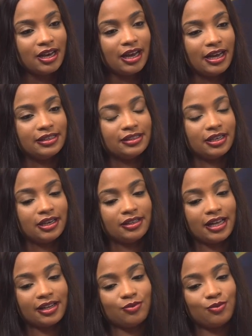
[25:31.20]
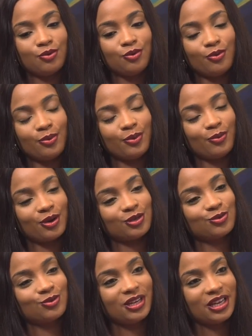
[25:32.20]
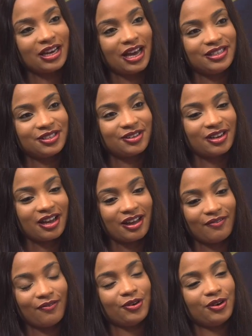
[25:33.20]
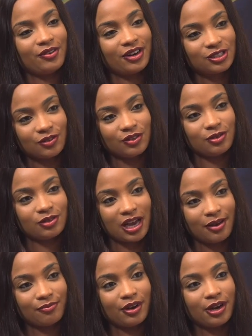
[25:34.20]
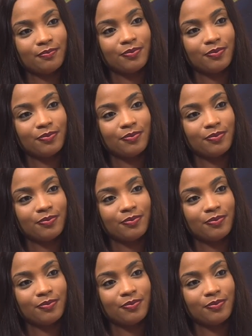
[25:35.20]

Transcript: and that who was ruling Nigeria for the rest of the time frame,